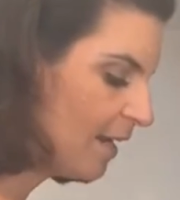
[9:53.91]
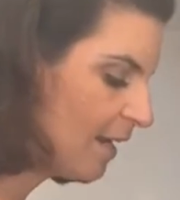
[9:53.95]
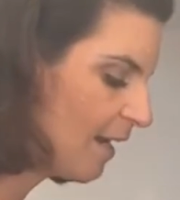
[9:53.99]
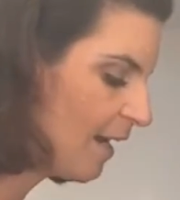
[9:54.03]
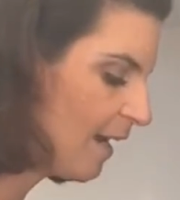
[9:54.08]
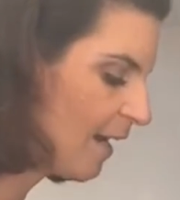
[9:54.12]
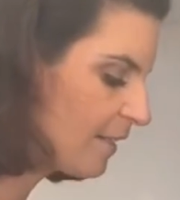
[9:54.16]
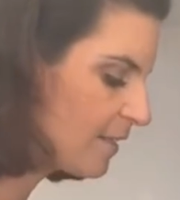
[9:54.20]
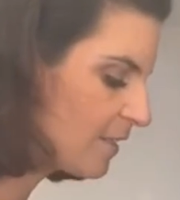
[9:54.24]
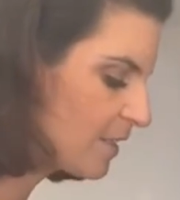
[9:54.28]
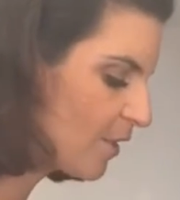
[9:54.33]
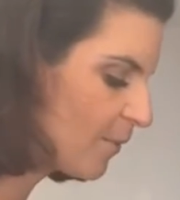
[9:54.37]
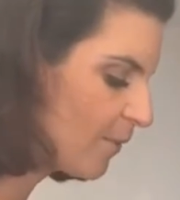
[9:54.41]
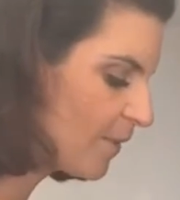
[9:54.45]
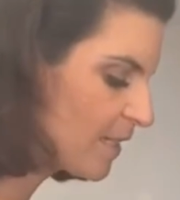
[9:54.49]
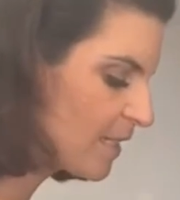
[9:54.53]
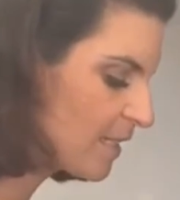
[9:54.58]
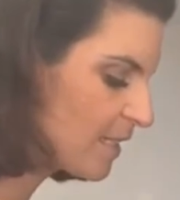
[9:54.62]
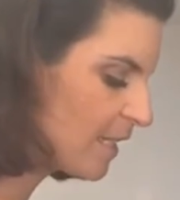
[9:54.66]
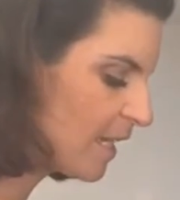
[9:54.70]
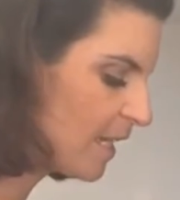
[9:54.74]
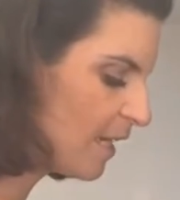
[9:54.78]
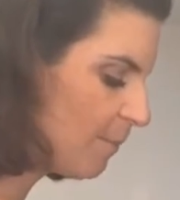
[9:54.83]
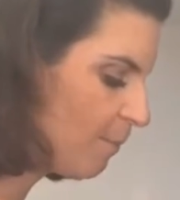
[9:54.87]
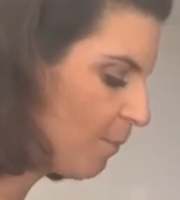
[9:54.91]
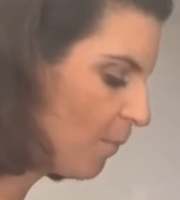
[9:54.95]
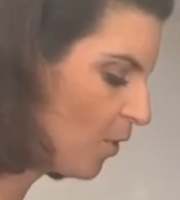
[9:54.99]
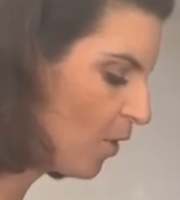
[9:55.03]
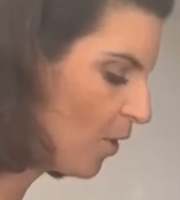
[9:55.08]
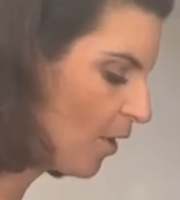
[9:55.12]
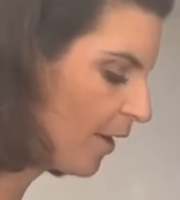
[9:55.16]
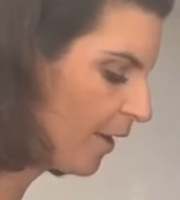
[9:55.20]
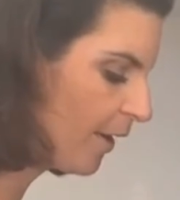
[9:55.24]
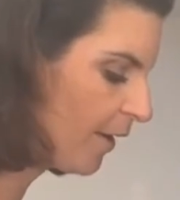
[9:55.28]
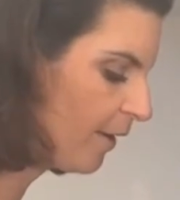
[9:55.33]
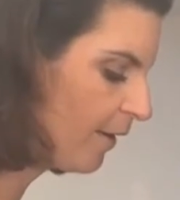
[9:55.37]
and so we just keep
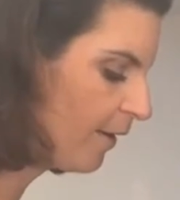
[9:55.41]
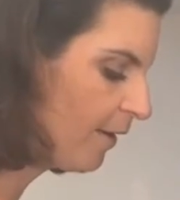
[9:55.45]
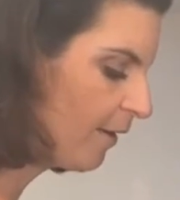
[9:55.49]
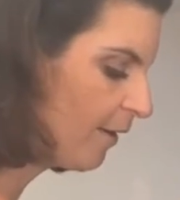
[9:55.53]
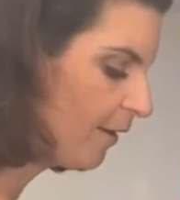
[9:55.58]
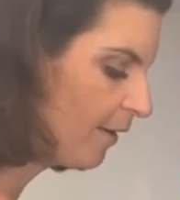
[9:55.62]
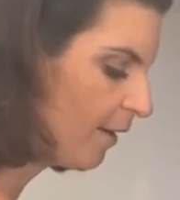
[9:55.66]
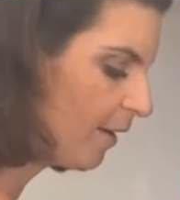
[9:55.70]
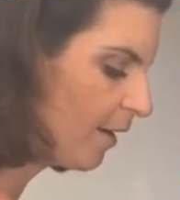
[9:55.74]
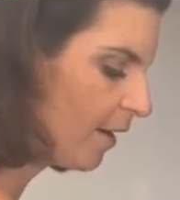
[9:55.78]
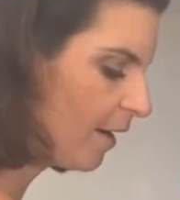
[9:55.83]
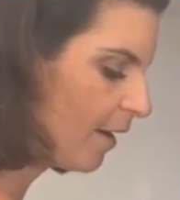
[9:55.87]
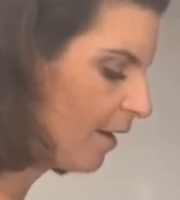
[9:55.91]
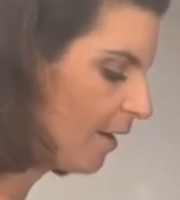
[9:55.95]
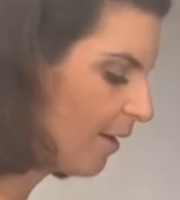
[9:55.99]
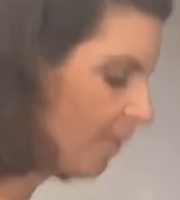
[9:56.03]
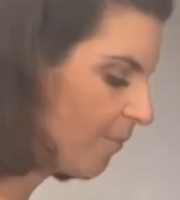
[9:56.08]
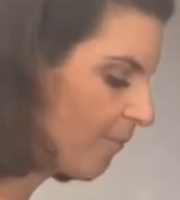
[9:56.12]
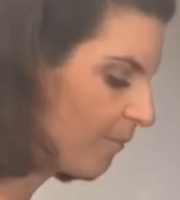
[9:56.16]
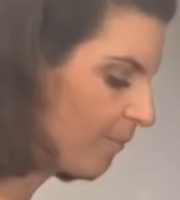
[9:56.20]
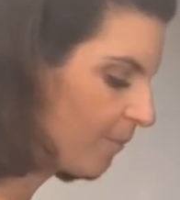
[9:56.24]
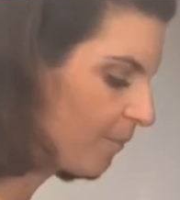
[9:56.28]
on um,